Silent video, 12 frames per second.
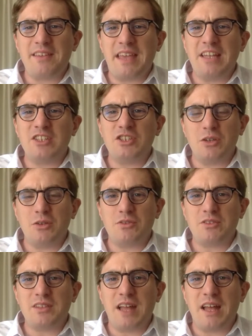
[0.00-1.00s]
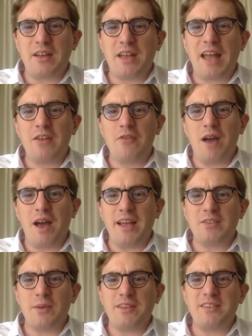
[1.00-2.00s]
issues that can
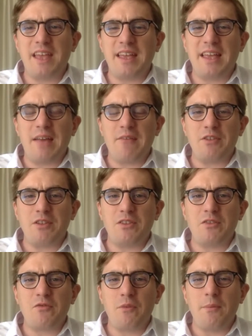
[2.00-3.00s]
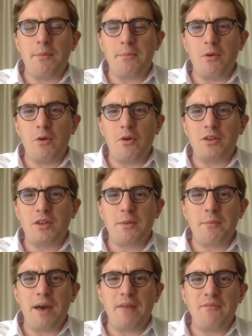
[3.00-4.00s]
arise when taking evidence from abroad
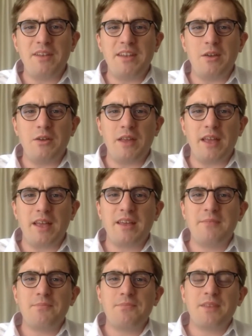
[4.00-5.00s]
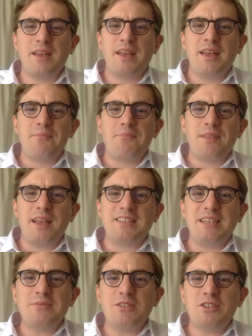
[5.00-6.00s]
by video link. It
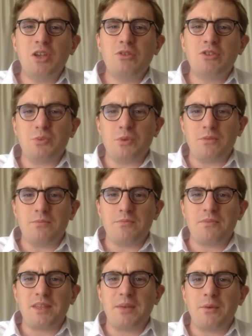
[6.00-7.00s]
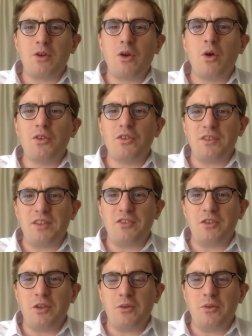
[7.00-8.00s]
seems unusual that it will cause an
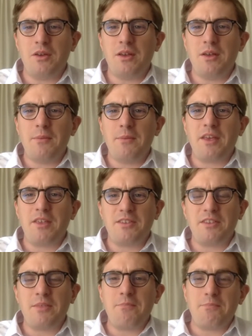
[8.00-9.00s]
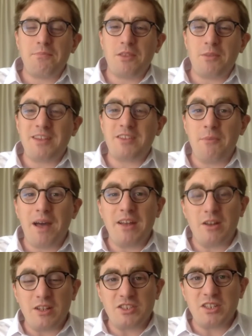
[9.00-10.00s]
issue because, to the best of my
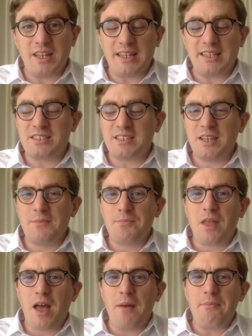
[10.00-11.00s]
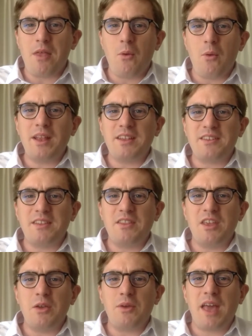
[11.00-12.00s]
knowledge at least, a witness in
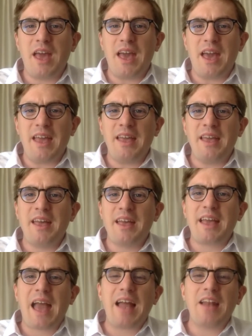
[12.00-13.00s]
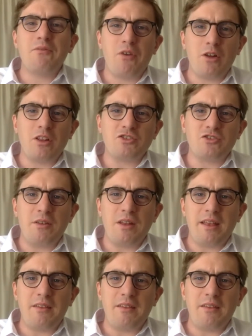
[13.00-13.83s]
the UK can voluntarily